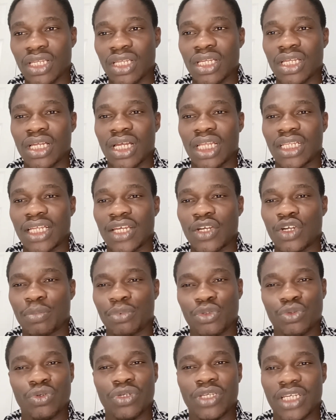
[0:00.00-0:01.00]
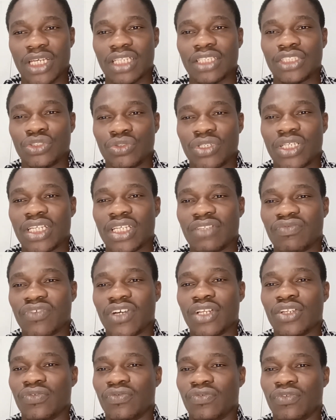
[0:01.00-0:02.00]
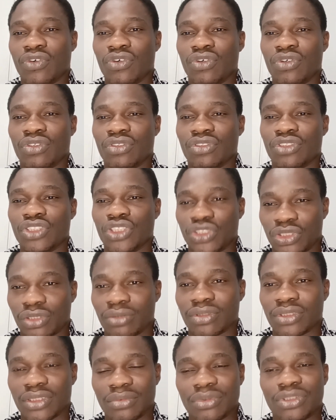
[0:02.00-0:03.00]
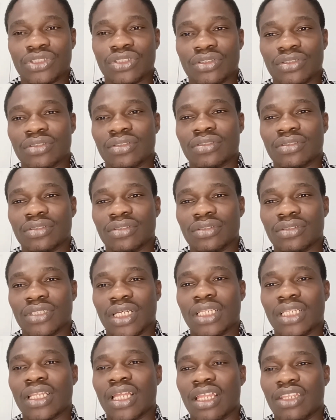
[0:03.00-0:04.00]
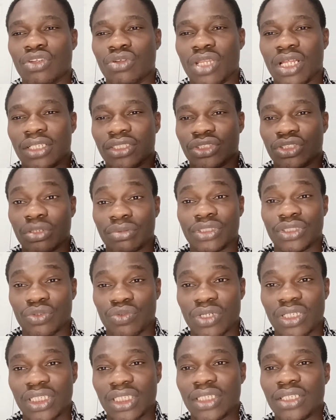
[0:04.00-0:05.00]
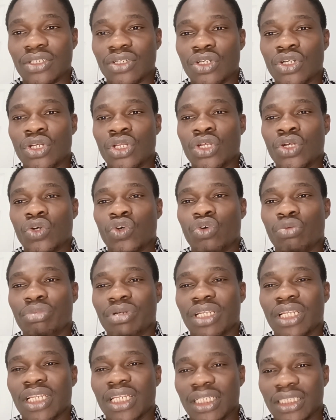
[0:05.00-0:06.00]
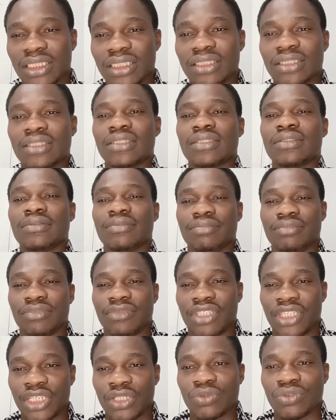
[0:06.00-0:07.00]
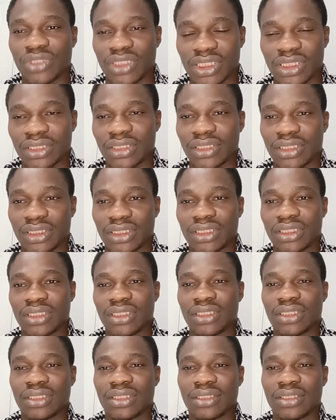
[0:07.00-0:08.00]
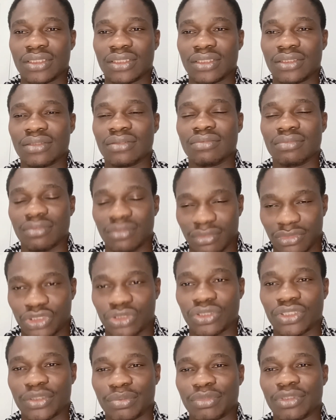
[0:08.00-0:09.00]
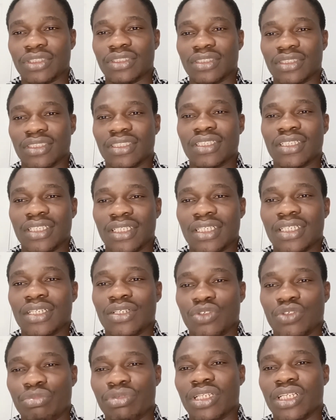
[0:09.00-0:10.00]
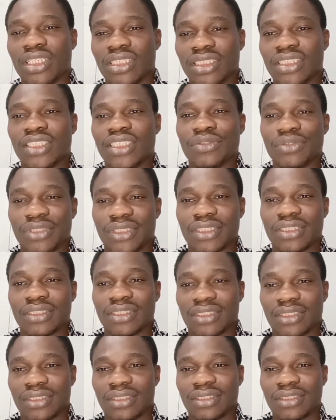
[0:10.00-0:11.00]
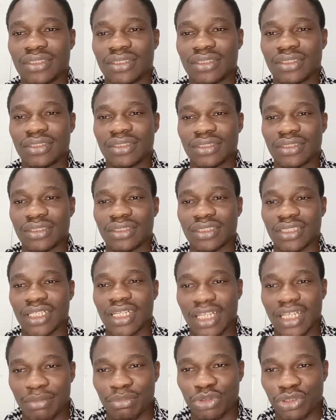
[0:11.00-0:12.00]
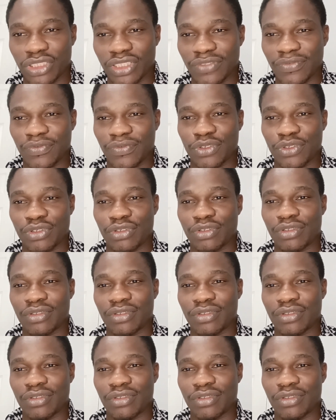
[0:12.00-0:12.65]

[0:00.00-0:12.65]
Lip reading: and I hope you get value for your subscription. And I know that subsequently we'll be learning new things. Trust me, we'll be learning new things. I'm looking for